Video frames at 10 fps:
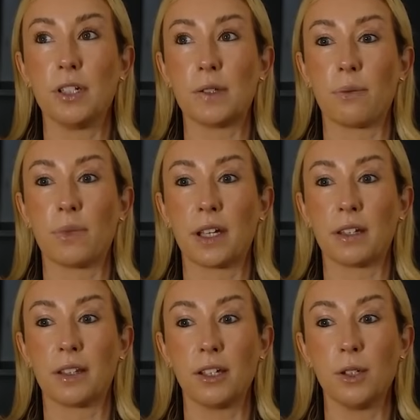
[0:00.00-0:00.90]
do
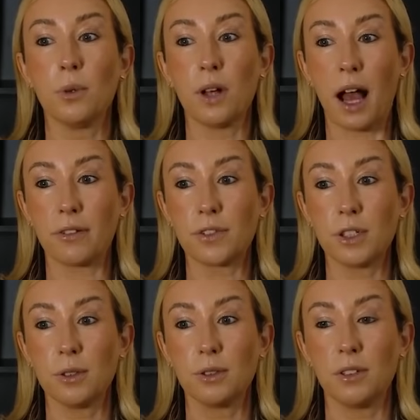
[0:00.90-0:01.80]
something that you will have
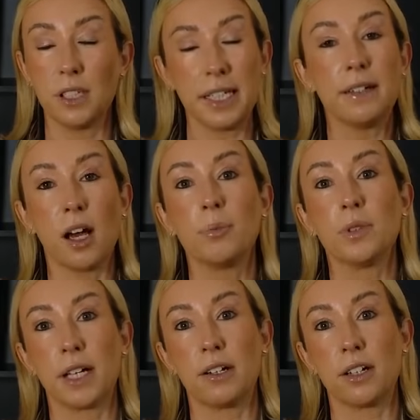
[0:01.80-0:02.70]
to clean up
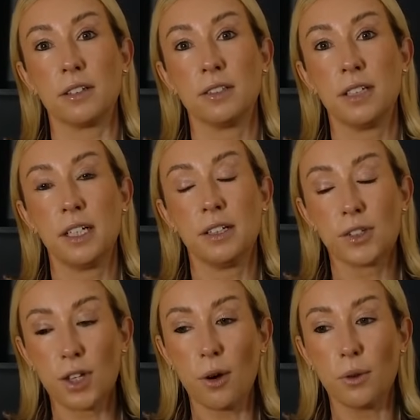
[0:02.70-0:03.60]
later.
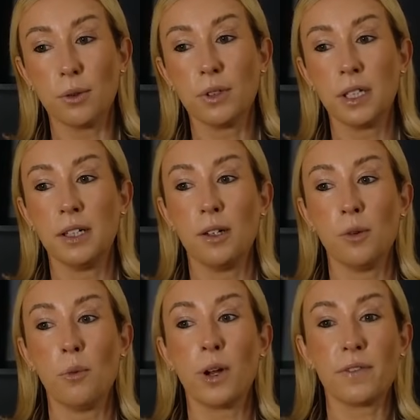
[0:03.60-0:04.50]
So,
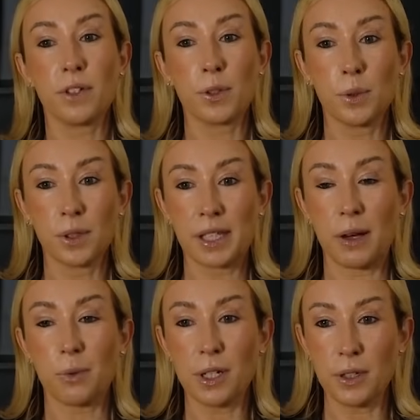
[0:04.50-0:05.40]
one of the tools
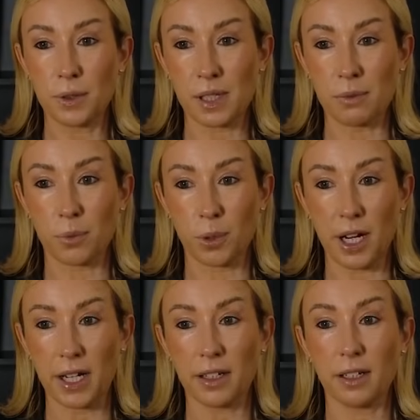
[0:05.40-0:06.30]
that we use in
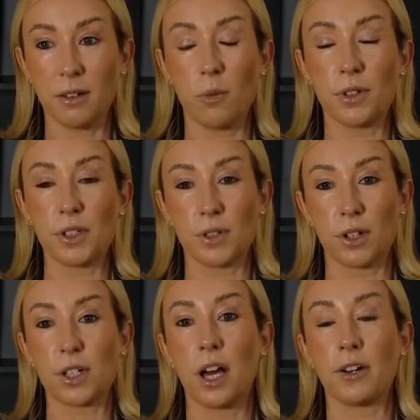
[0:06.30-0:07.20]
Break, once you
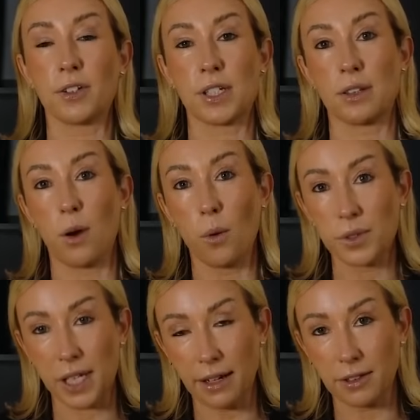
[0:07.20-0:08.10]
start to understand the
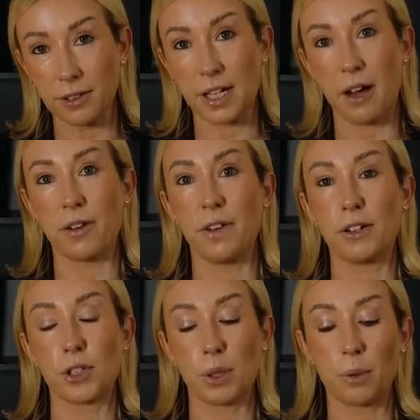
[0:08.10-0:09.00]
whole cycle and how it
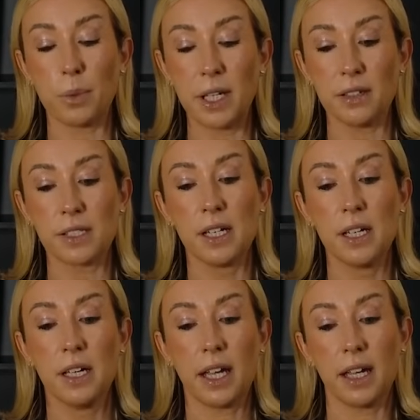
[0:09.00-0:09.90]
eventually repeats,
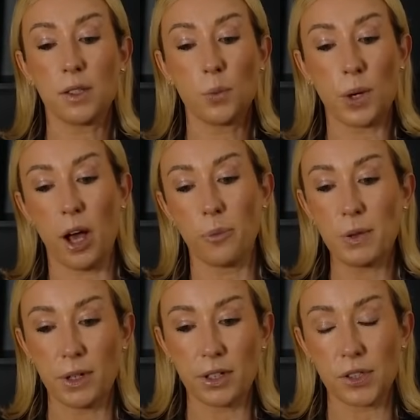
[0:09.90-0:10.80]
is we help
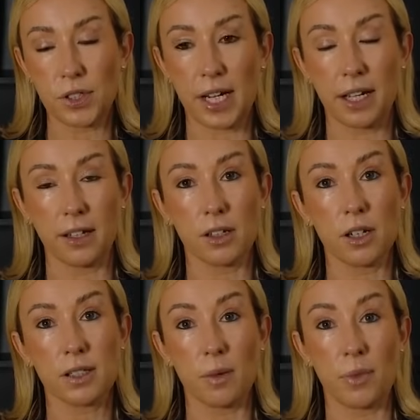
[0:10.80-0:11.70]
you understand
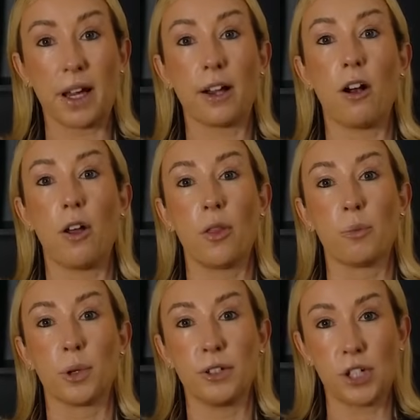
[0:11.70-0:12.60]
something I call the
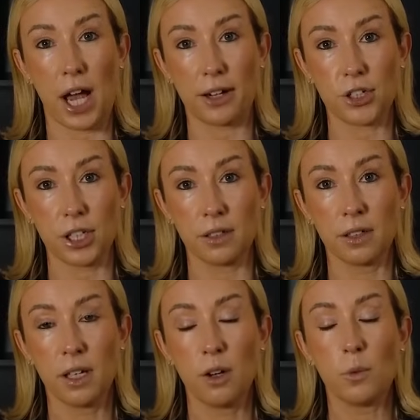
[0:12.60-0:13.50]
bridge action.
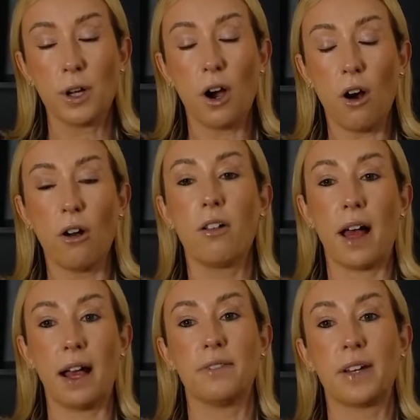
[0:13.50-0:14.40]
We all
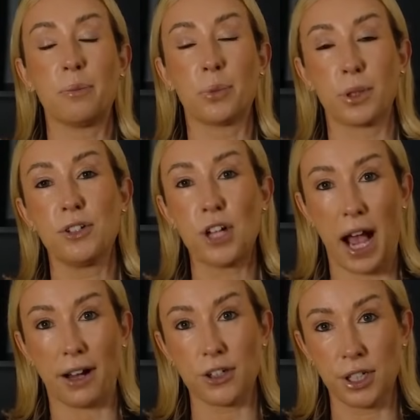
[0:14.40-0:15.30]
have a bridge
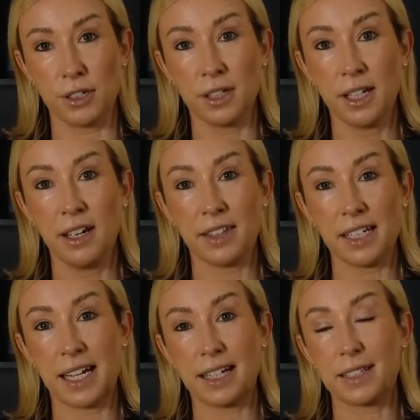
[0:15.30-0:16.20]
action
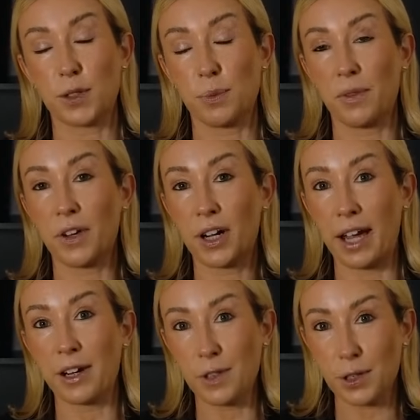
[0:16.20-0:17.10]
that takes us from the very
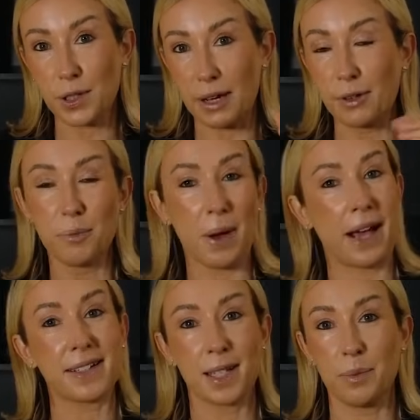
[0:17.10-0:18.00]
end of our cycle
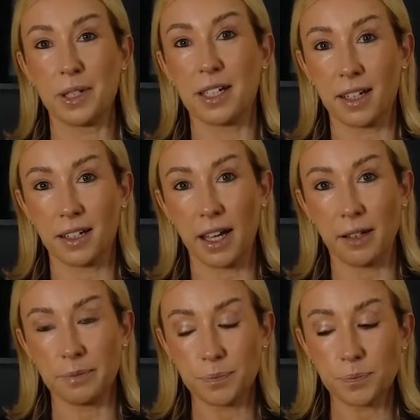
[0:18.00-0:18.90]
back to the beginning
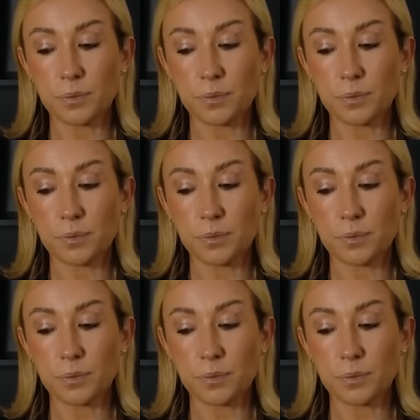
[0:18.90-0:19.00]
again.